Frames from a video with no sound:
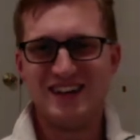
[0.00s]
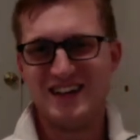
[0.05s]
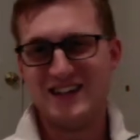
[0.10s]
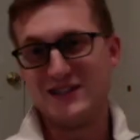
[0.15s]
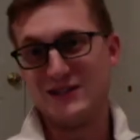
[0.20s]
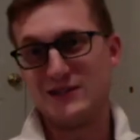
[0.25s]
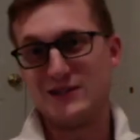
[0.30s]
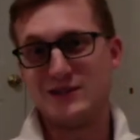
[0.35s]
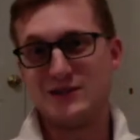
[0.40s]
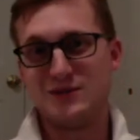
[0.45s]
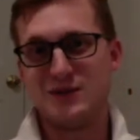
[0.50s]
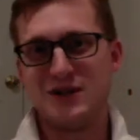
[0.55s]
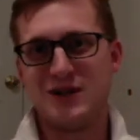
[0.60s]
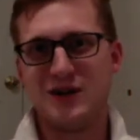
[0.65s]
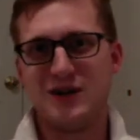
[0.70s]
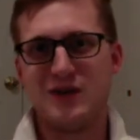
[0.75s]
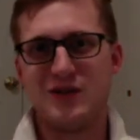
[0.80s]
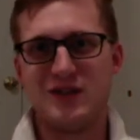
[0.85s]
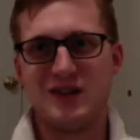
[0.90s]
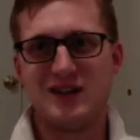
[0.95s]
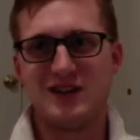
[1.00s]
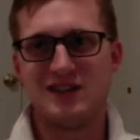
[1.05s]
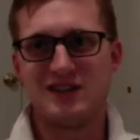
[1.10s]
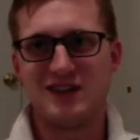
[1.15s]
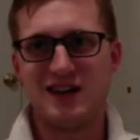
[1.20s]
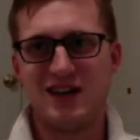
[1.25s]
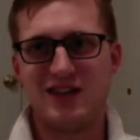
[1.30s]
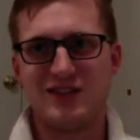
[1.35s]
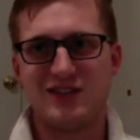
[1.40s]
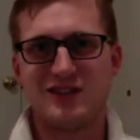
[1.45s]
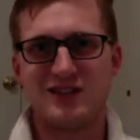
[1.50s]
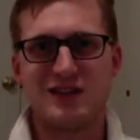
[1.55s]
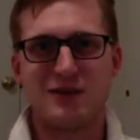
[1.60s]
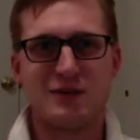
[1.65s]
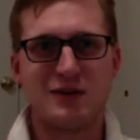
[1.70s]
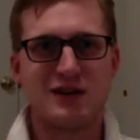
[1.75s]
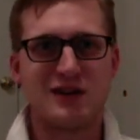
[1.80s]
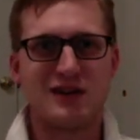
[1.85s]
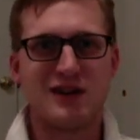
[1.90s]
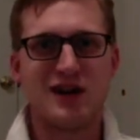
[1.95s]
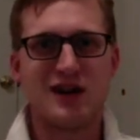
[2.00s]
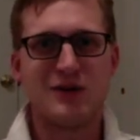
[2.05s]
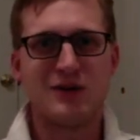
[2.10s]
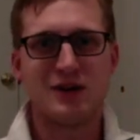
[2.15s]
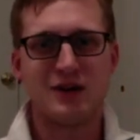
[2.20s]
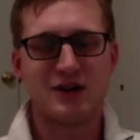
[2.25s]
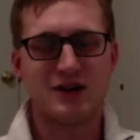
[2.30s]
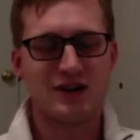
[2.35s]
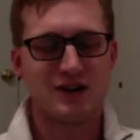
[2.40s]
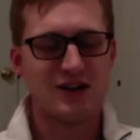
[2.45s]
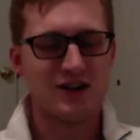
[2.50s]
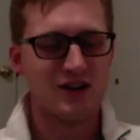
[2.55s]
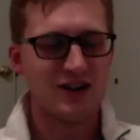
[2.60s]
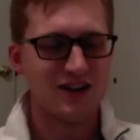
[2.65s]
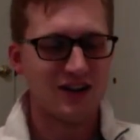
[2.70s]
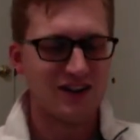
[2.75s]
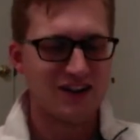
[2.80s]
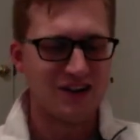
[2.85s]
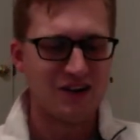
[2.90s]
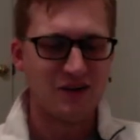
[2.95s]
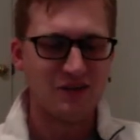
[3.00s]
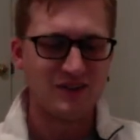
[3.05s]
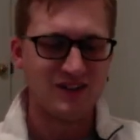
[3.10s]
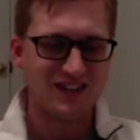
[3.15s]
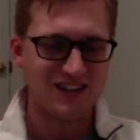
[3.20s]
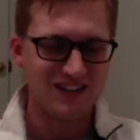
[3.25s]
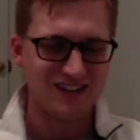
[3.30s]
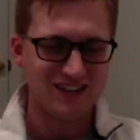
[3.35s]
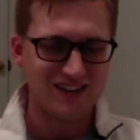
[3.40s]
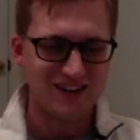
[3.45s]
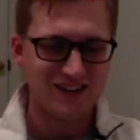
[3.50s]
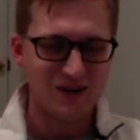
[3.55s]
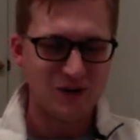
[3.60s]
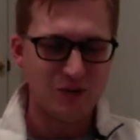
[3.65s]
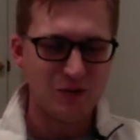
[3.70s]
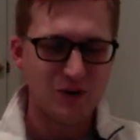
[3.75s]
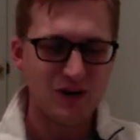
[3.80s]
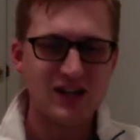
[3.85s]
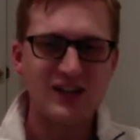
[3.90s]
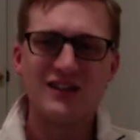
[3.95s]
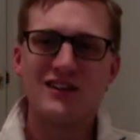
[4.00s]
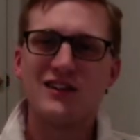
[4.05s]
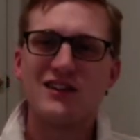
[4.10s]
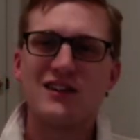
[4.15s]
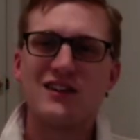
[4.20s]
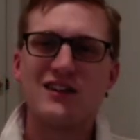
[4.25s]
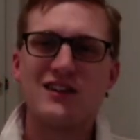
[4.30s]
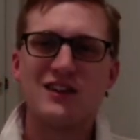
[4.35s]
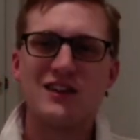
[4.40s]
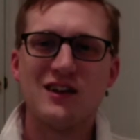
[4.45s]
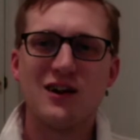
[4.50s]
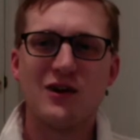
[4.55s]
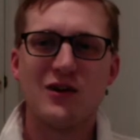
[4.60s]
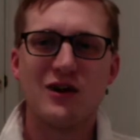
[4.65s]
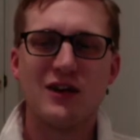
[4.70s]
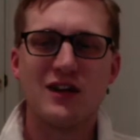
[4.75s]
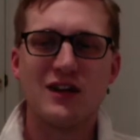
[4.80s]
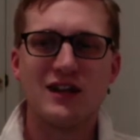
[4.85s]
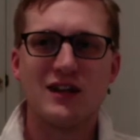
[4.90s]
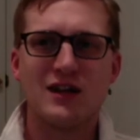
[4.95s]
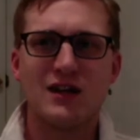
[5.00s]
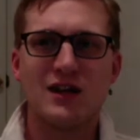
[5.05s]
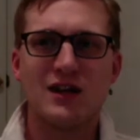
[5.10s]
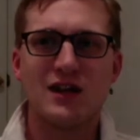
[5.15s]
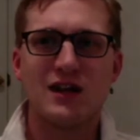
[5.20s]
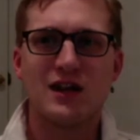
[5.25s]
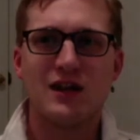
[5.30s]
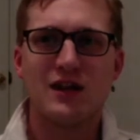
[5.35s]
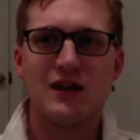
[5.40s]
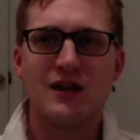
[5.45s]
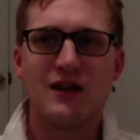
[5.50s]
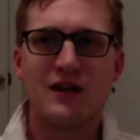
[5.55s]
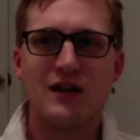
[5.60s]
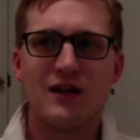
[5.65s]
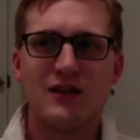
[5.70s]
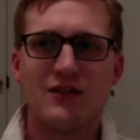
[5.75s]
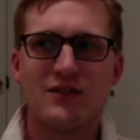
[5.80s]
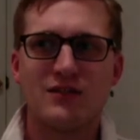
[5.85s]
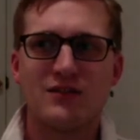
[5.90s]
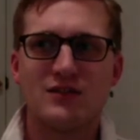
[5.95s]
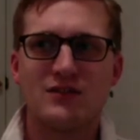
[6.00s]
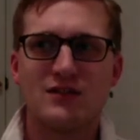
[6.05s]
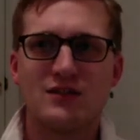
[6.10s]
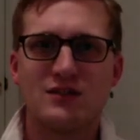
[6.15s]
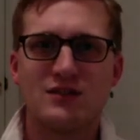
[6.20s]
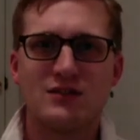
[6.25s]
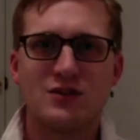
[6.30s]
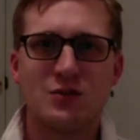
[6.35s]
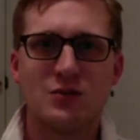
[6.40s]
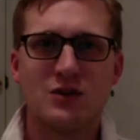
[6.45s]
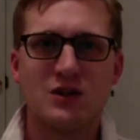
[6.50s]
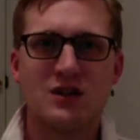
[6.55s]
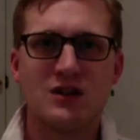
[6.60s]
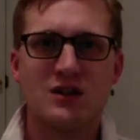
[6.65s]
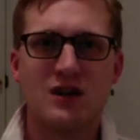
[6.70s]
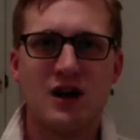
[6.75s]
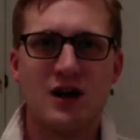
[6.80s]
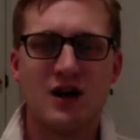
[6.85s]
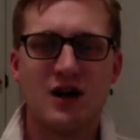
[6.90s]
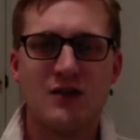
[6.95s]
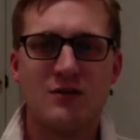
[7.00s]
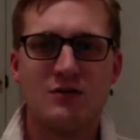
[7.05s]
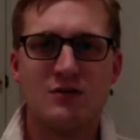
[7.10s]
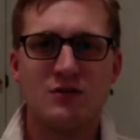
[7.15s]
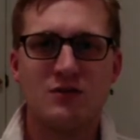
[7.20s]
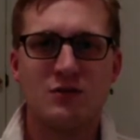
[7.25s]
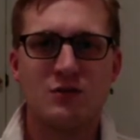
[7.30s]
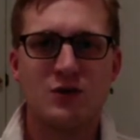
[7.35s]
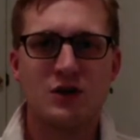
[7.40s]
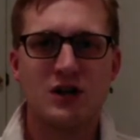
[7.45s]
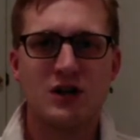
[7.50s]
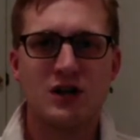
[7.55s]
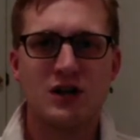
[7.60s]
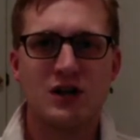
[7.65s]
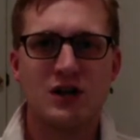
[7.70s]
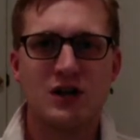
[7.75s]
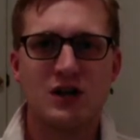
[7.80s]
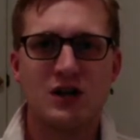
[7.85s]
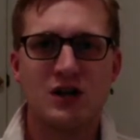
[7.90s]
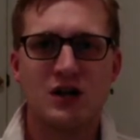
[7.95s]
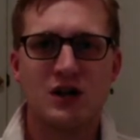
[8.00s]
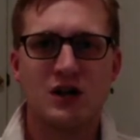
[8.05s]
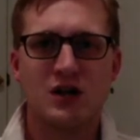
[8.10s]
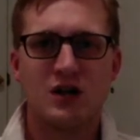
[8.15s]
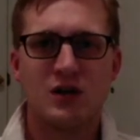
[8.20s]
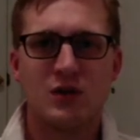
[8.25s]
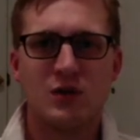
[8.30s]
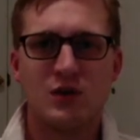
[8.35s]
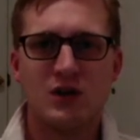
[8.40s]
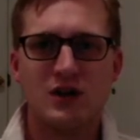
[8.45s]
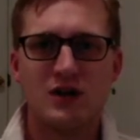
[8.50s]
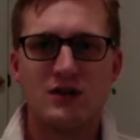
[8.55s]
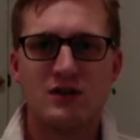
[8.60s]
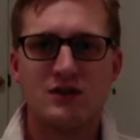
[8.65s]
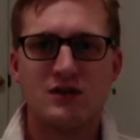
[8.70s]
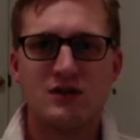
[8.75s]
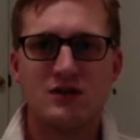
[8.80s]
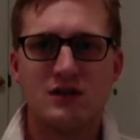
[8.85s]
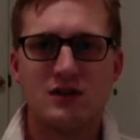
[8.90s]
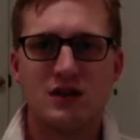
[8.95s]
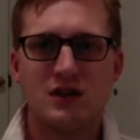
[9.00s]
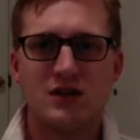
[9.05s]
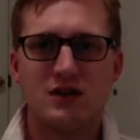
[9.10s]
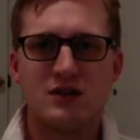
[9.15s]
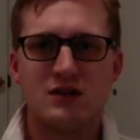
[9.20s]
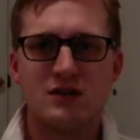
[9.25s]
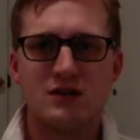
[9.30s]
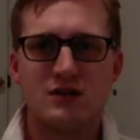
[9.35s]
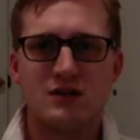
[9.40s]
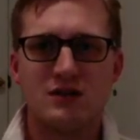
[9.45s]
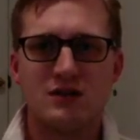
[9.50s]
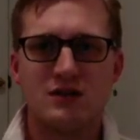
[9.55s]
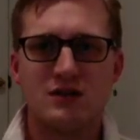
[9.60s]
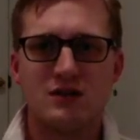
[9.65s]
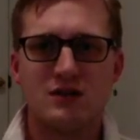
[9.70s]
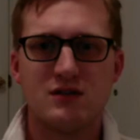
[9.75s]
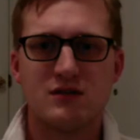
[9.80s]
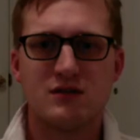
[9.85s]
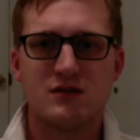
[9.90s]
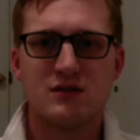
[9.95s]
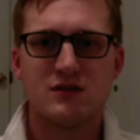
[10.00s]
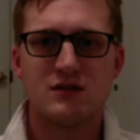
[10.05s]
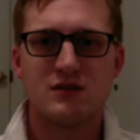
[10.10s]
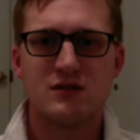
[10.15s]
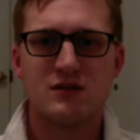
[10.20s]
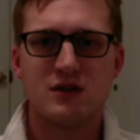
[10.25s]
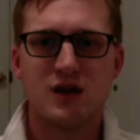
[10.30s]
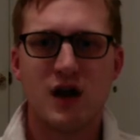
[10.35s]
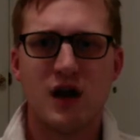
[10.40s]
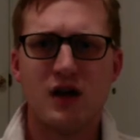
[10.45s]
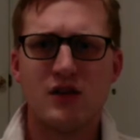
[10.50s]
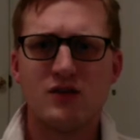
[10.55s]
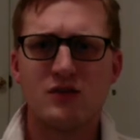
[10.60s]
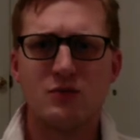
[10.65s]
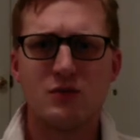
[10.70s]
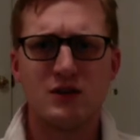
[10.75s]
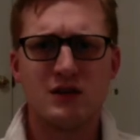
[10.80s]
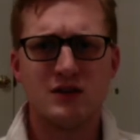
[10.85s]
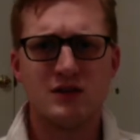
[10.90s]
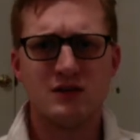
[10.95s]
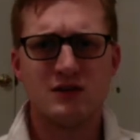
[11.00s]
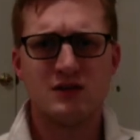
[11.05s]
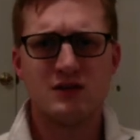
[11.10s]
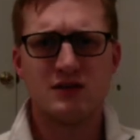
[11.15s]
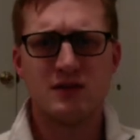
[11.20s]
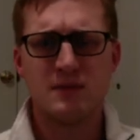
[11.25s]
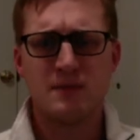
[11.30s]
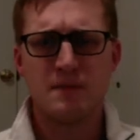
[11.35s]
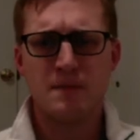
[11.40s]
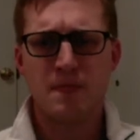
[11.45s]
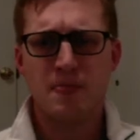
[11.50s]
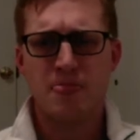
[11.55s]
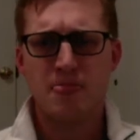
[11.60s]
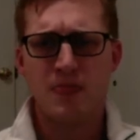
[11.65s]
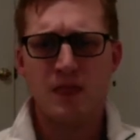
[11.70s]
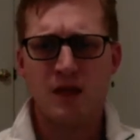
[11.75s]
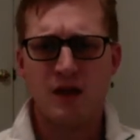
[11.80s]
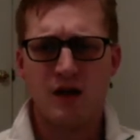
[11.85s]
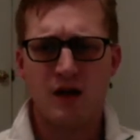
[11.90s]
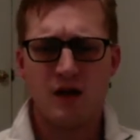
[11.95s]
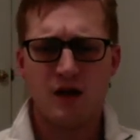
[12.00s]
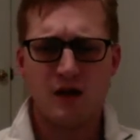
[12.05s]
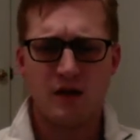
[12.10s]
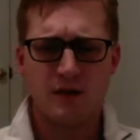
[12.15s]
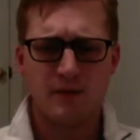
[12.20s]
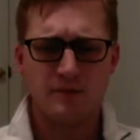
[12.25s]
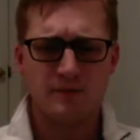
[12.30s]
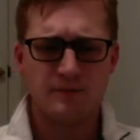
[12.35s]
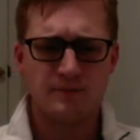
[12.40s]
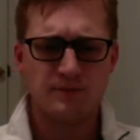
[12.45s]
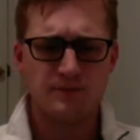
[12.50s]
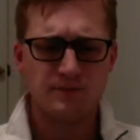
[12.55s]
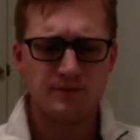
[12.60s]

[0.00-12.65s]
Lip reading: little do we know that death is coming a lot quicker. No, I'm kidding. But like there's so many times where we as husbands, um,